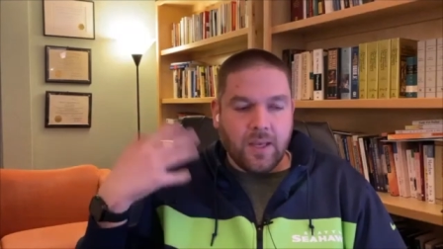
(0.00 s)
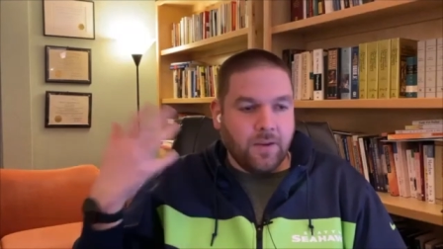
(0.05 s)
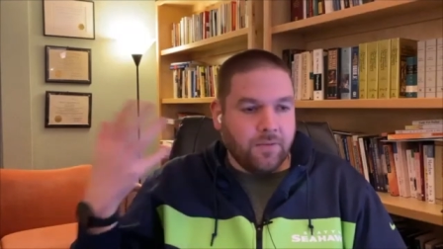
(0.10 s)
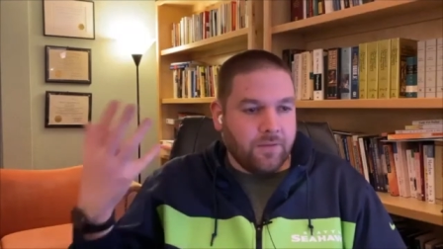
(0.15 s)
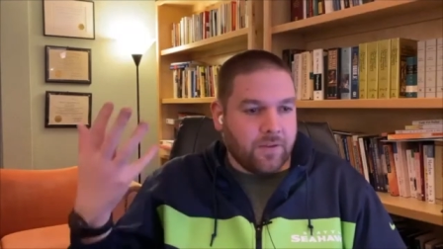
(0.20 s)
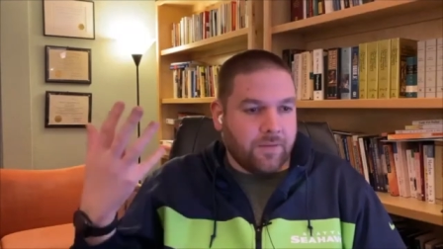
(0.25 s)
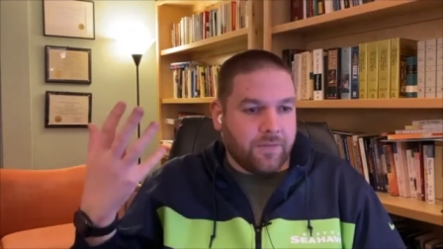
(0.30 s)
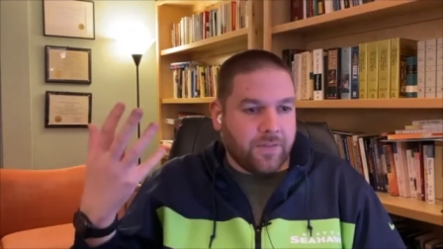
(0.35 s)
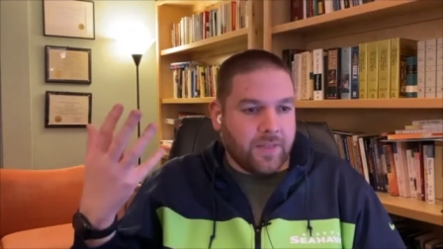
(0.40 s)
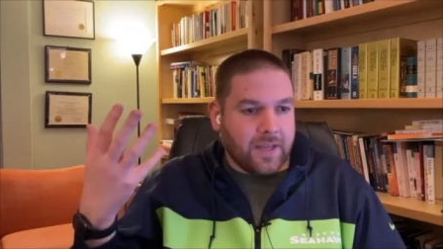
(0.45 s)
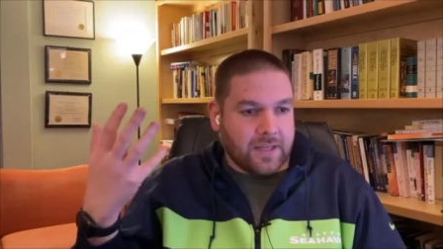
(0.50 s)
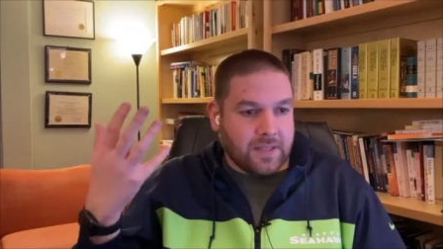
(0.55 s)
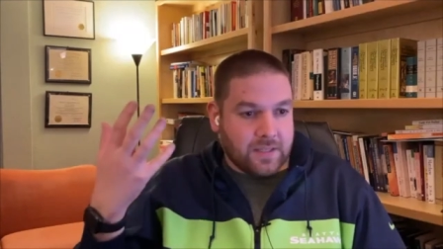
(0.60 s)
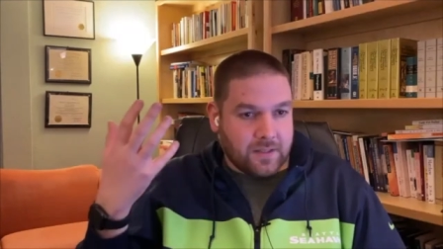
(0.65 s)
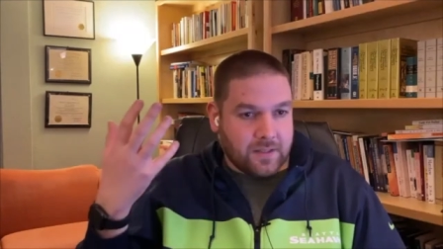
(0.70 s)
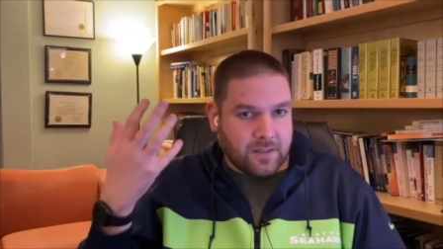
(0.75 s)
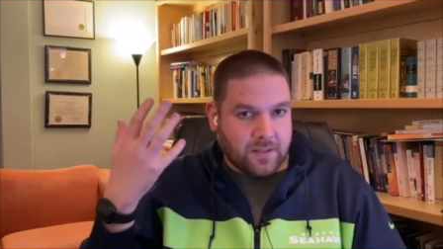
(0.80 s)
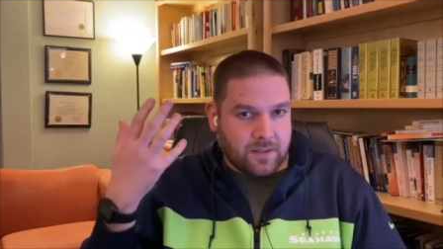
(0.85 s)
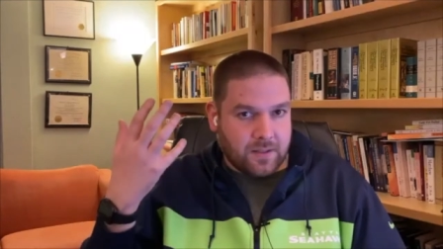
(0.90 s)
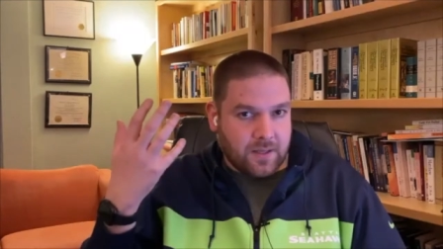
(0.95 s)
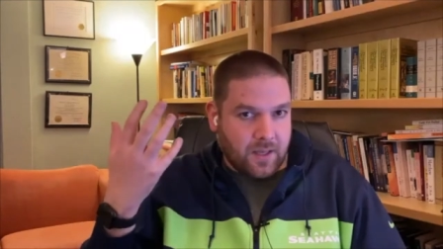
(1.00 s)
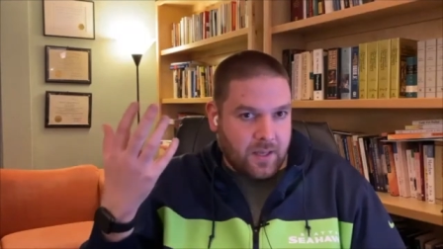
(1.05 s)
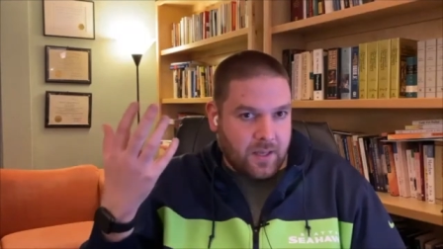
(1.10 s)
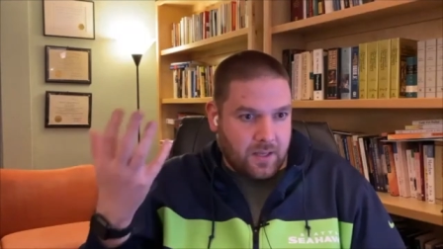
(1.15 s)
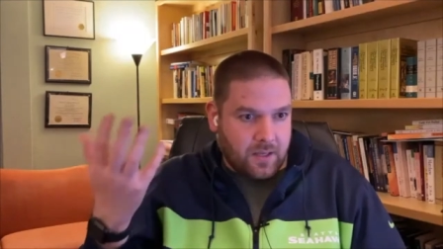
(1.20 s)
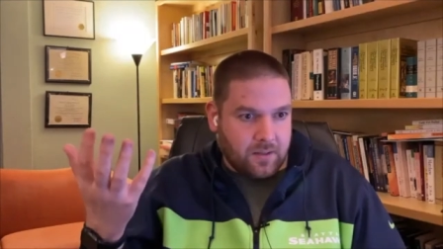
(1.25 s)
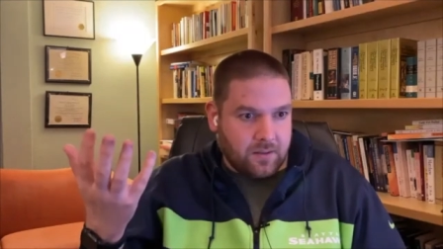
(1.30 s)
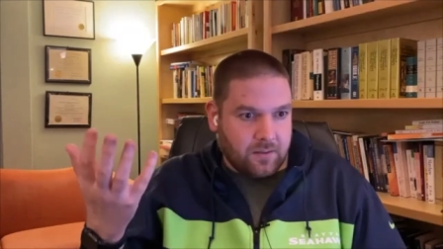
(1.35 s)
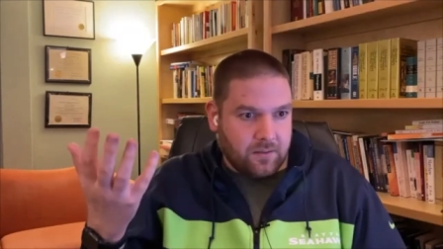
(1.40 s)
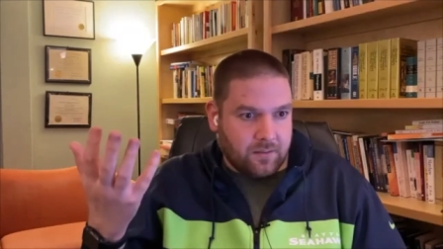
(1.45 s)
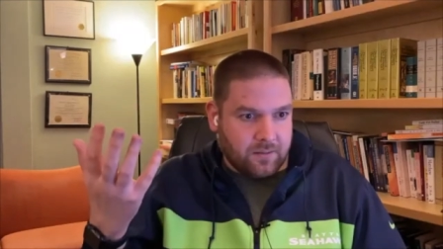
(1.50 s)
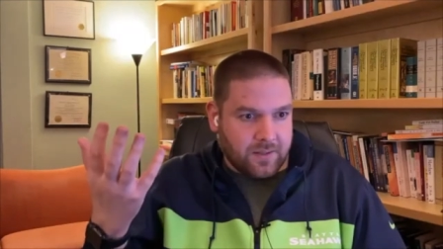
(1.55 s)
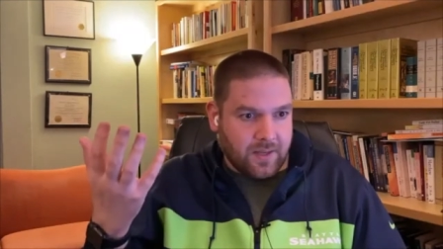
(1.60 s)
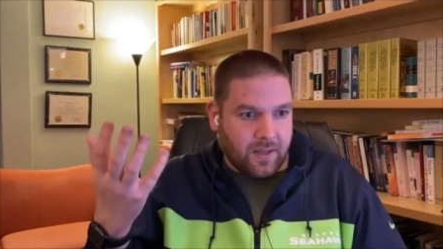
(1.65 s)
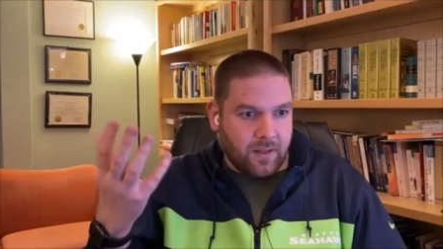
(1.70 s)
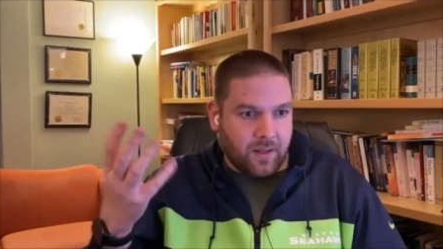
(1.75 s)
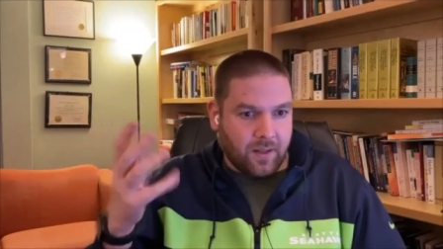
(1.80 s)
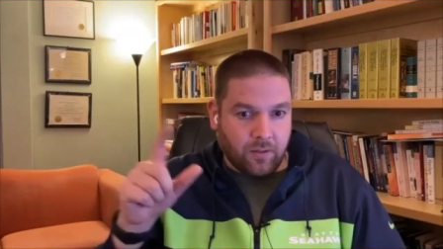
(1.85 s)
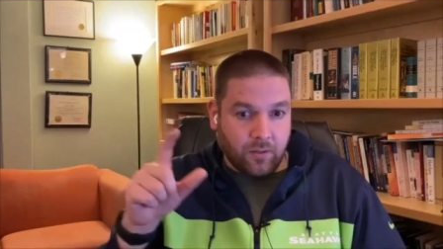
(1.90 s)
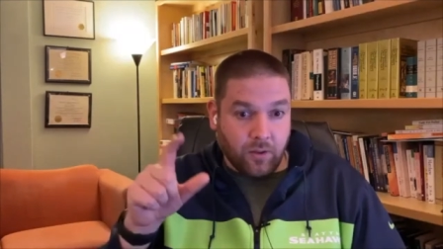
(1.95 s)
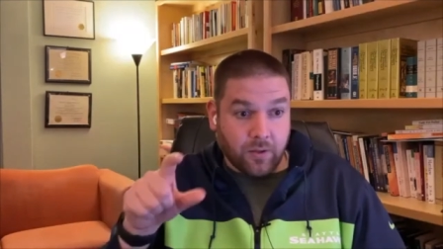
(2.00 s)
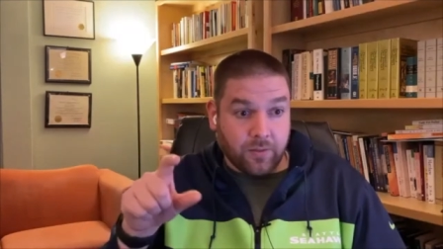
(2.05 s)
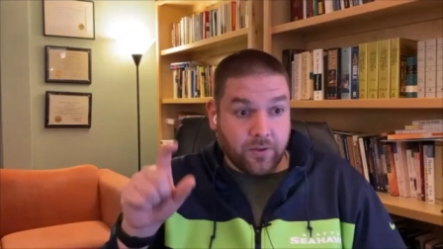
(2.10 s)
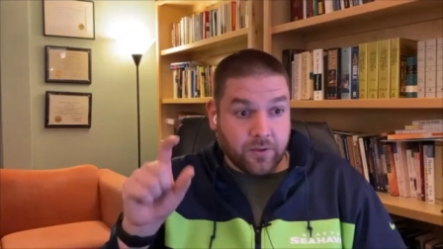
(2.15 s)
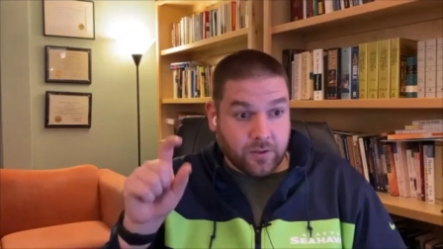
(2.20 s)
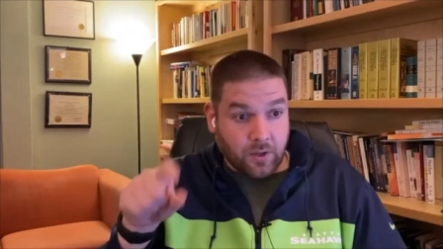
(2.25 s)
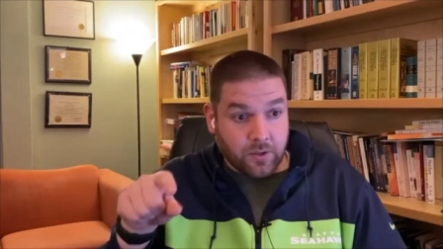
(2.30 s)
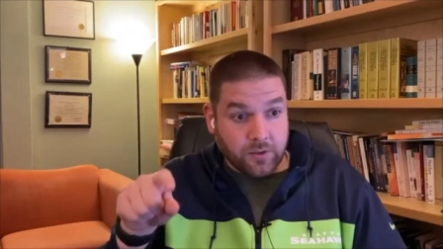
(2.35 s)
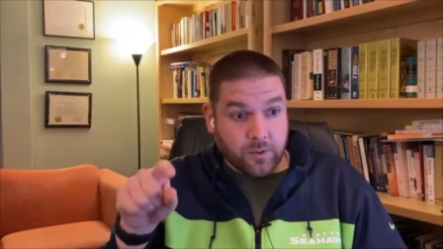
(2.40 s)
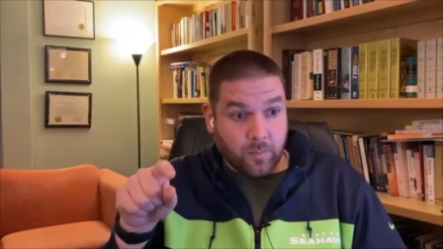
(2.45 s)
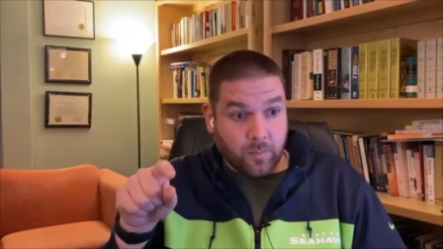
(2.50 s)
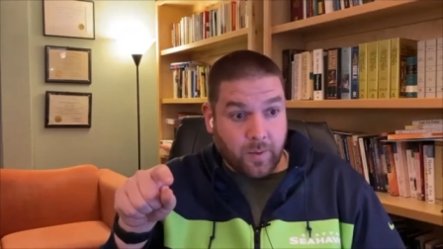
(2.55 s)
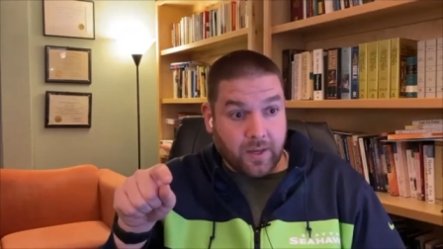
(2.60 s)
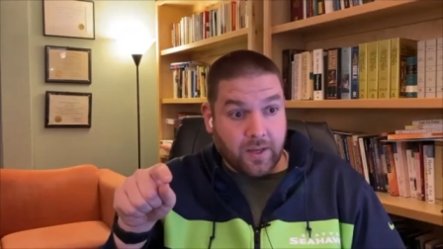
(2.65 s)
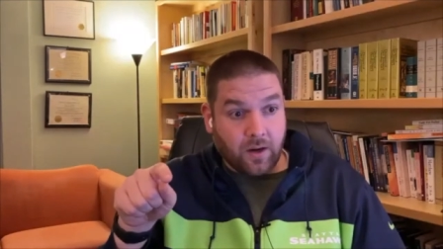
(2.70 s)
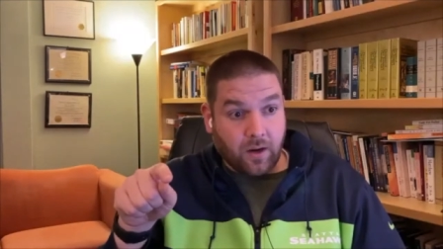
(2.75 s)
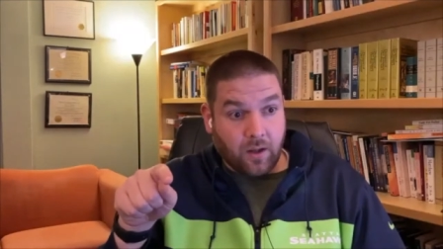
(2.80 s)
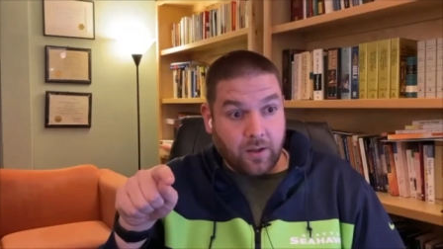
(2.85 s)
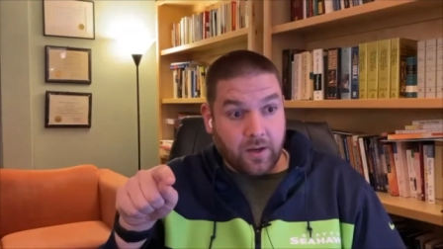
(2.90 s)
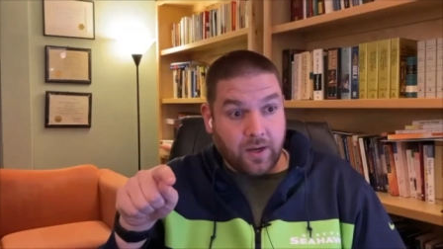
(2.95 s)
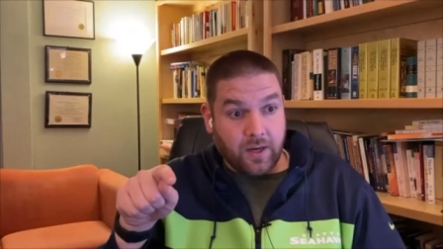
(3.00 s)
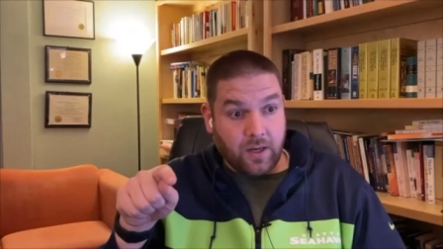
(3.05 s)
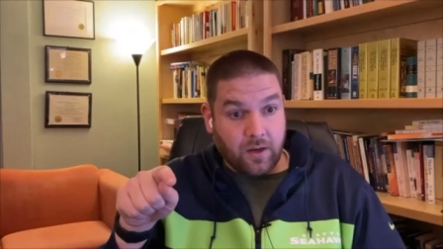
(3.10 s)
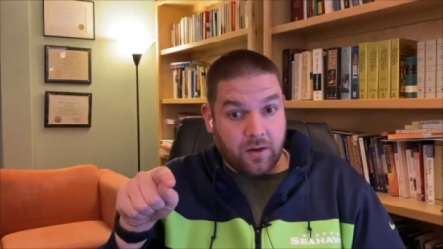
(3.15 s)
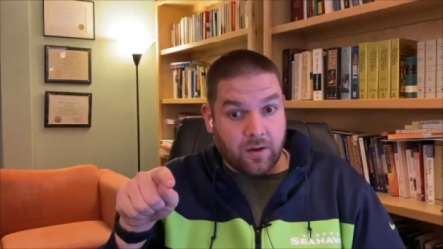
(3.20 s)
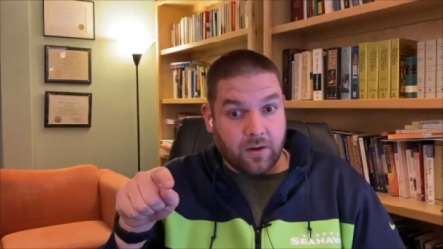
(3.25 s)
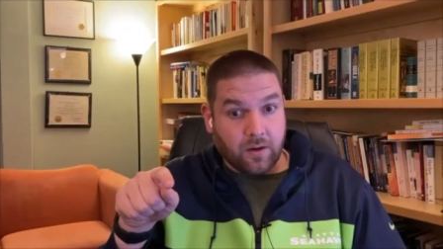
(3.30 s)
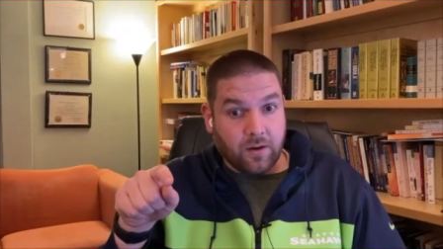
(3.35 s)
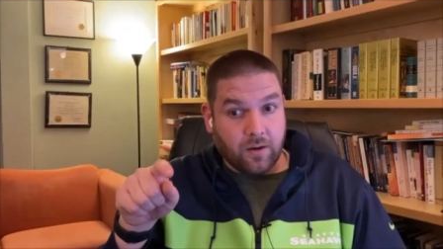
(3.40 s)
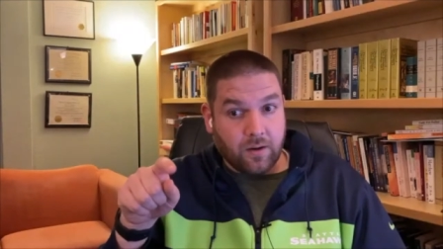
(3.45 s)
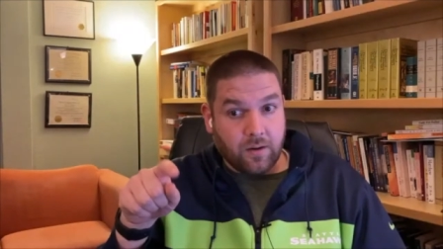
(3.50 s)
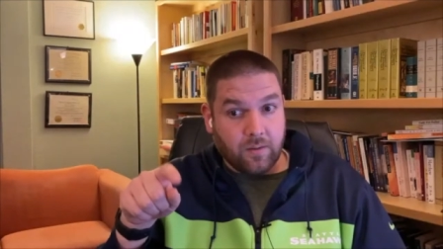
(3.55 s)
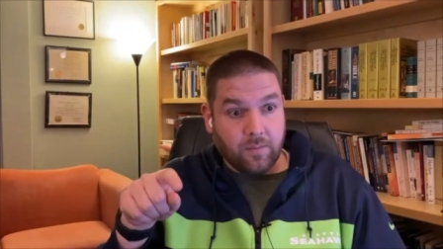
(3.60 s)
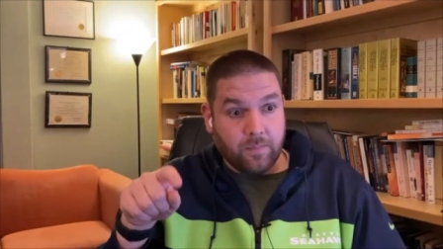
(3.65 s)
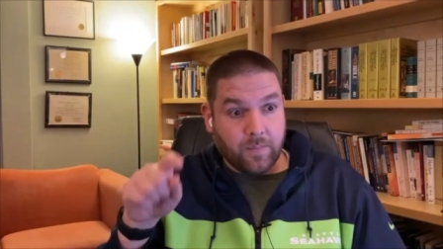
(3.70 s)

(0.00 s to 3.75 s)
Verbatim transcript: even if they did say like look there's also a pagan holiday here